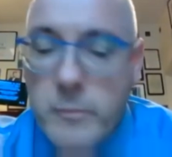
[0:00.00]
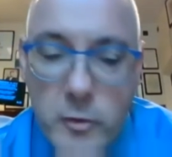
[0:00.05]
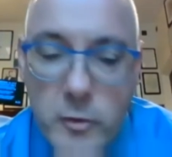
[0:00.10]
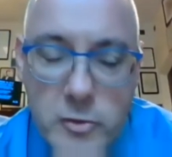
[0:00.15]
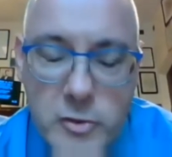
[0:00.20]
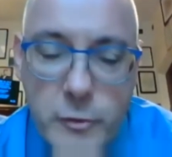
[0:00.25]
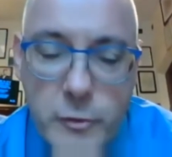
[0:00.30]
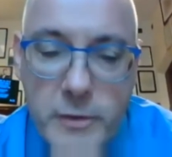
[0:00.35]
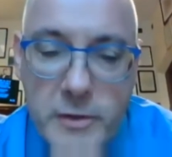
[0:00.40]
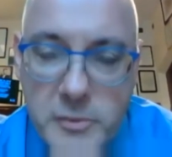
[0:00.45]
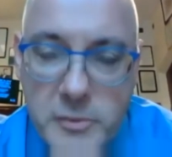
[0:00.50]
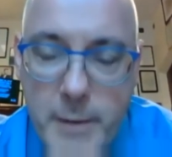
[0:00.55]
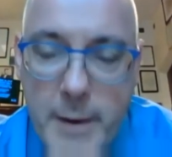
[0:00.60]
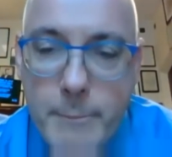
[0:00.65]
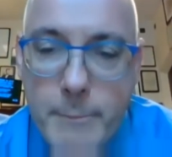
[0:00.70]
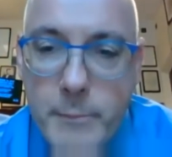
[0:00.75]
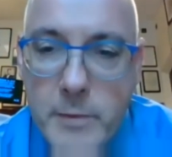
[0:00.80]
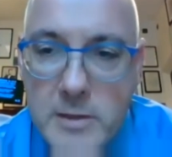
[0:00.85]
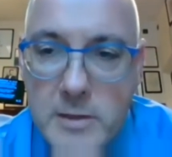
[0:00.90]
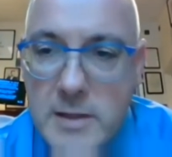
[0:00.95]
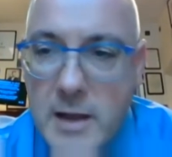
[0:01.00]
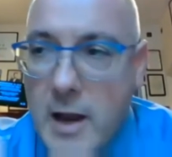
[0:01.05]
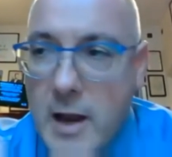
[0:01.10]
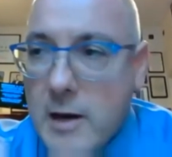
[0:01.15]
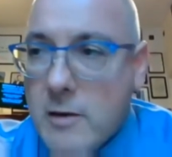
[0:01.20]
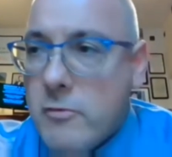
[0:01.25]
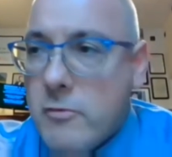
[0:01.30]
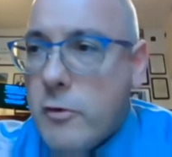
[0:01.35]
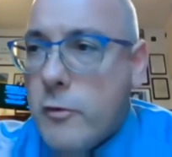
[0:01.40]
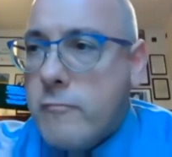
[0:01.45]
Your Jewish members, the
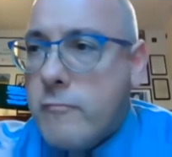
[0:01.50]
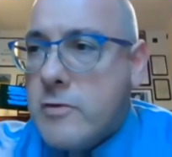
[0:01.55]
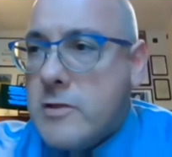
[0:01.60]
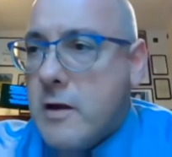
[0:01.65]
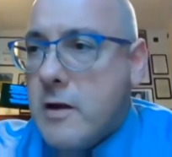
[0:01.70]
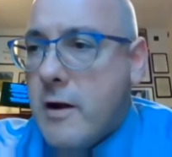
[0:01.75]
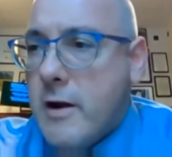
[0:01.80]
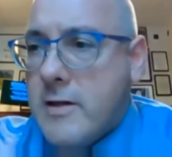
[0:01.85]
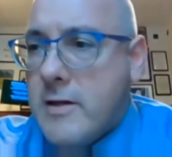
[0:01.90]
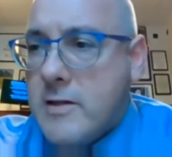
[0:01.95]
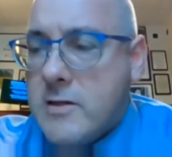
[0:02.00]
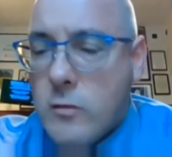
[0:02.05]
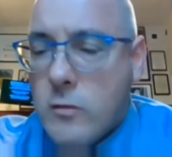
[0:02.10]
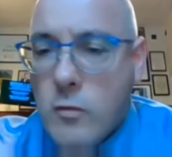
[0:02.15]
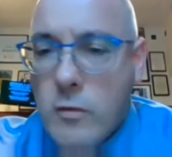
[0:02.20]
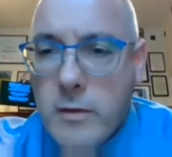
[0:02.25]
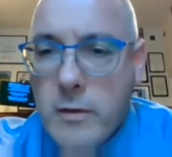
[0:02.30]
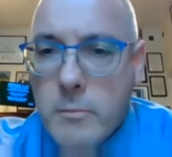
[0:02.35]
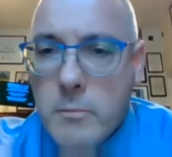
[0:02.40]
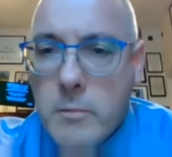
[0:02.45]
100 who've resigned, saw them.